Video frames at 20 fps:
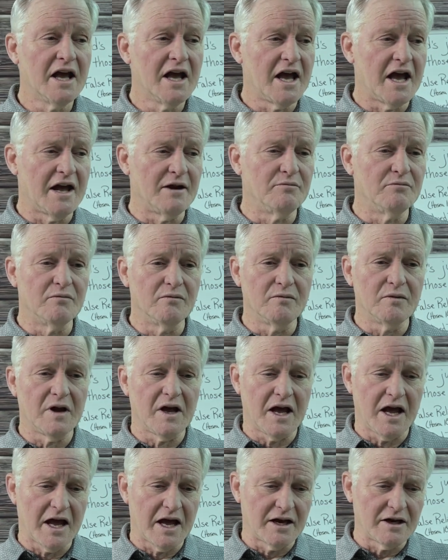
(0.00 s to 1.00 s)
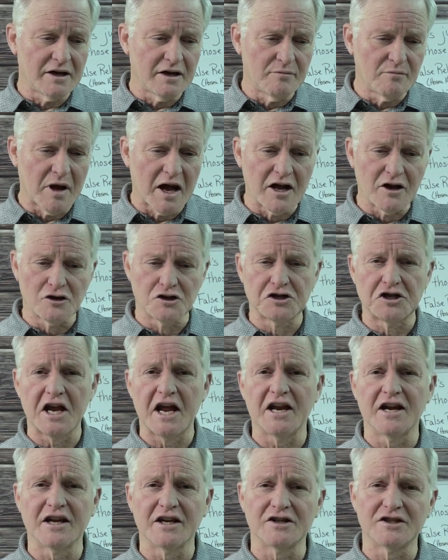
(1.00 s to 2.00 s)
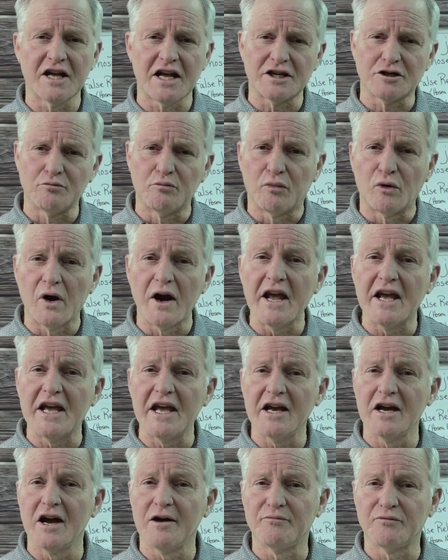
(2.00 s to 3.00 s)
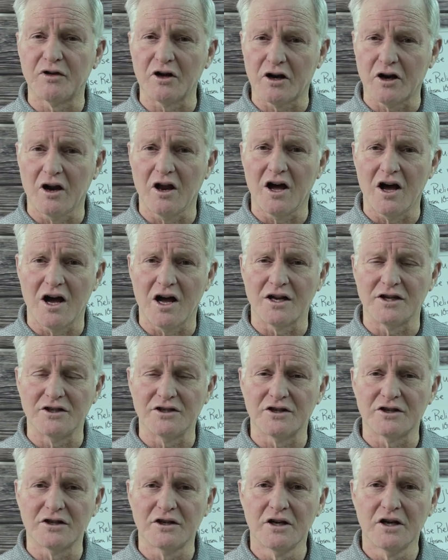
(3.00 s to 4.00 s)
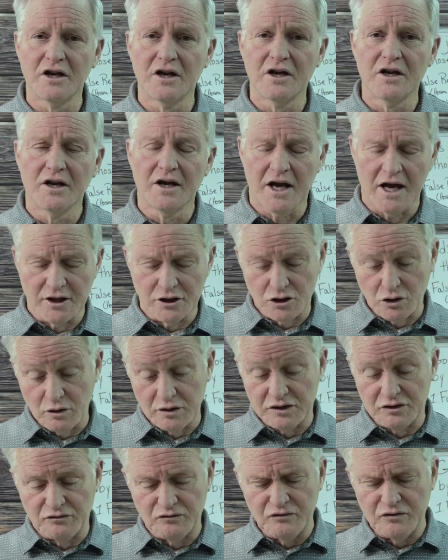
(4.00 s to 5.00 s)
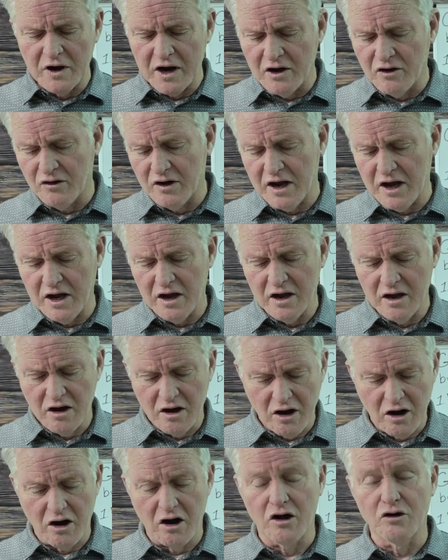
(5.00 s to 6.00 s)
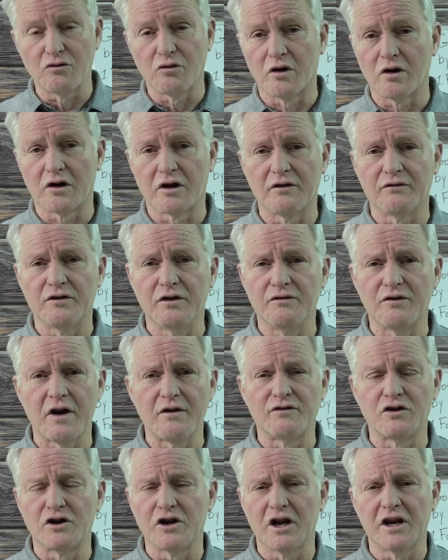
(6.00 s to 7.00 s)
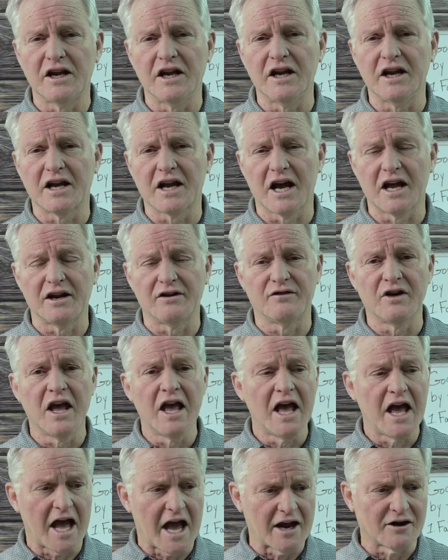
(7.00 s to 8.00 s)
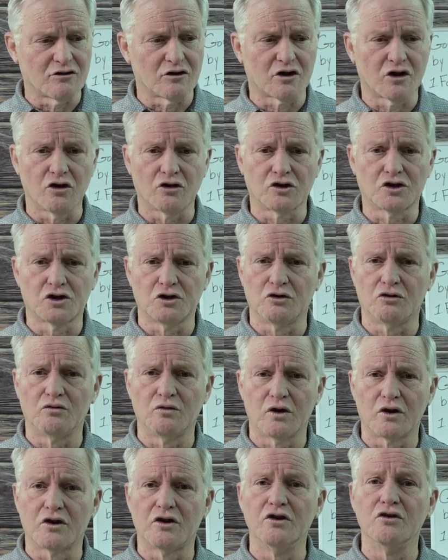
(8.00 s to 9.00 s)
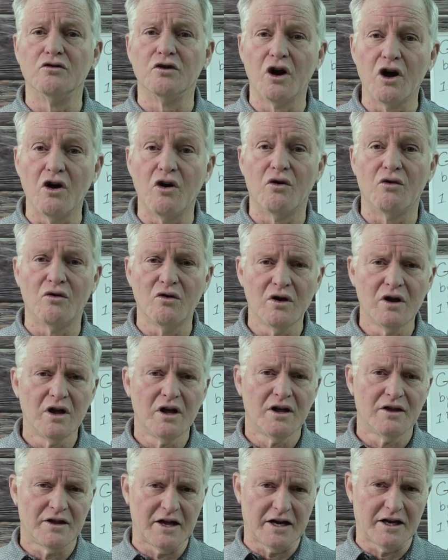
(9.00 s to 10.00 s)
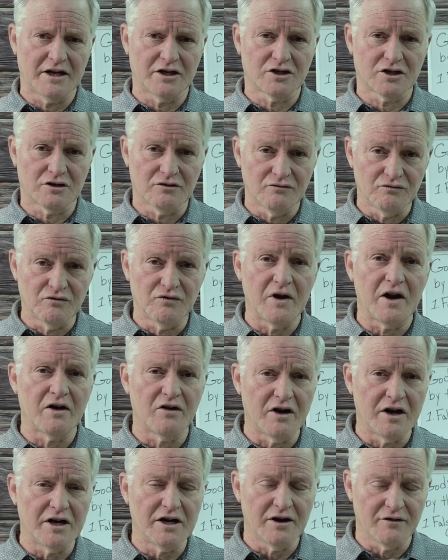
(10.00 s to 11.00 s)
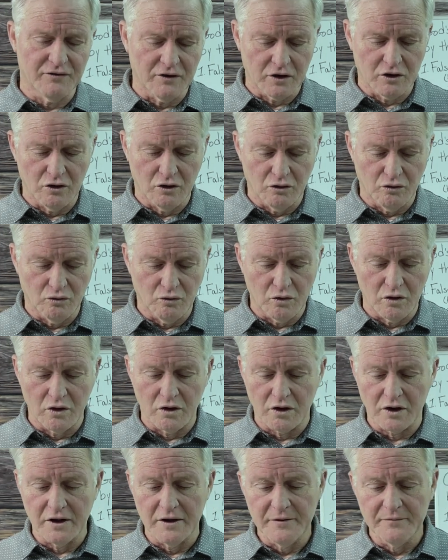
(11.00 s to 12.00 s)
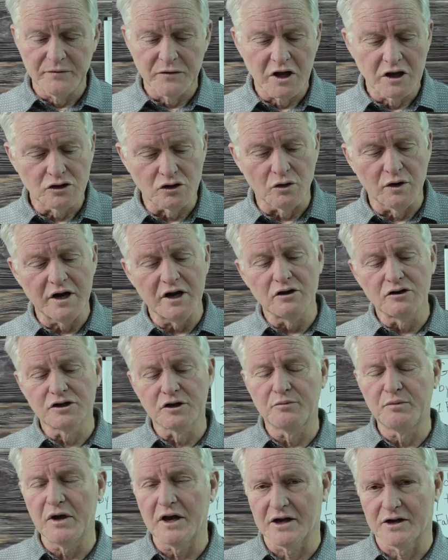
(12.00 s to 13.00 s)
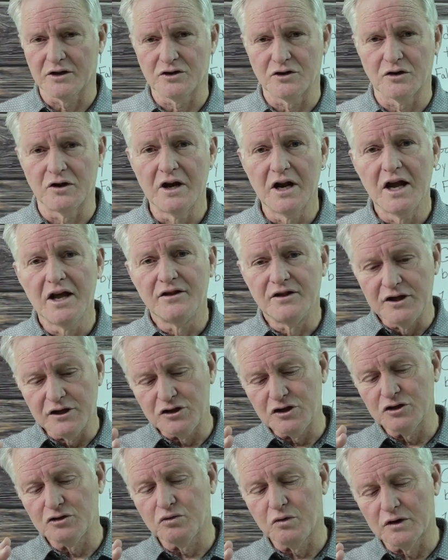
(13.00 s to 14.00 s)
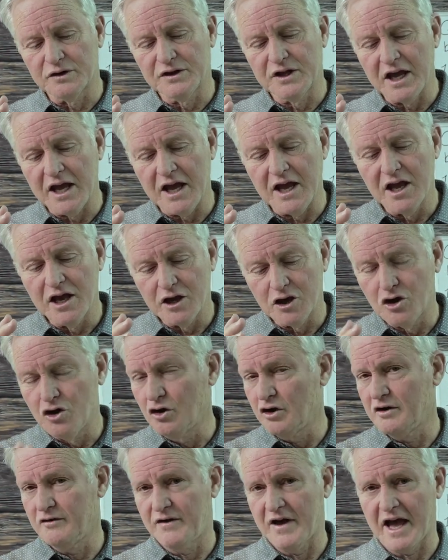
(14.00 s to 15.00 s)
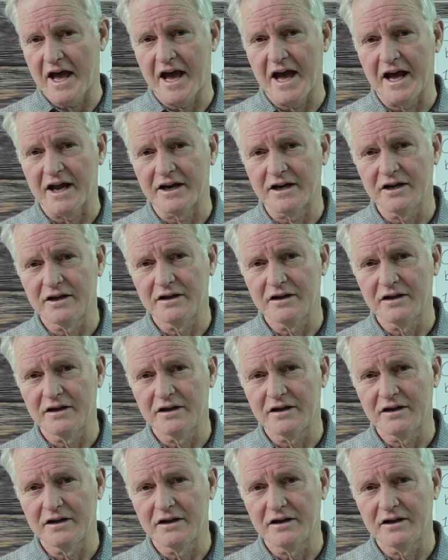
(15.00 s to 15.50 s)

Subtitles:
And my understanding is that's breaking up the clods. And so it's very hard work. If you've ever done any kind of agricultural work, you know that it's very difficult work. So here's a picture. This is what they could have had.